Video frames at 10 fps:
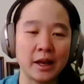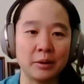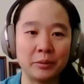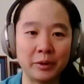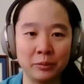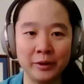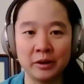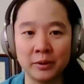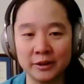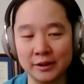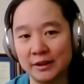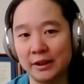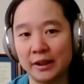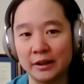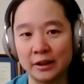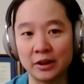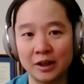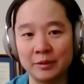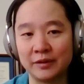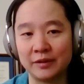And what we really want to see in a
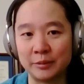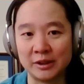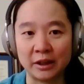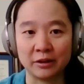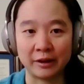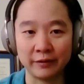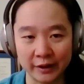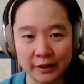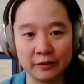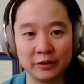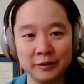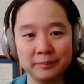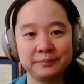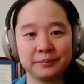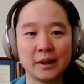carbon fiber is that graphitic form.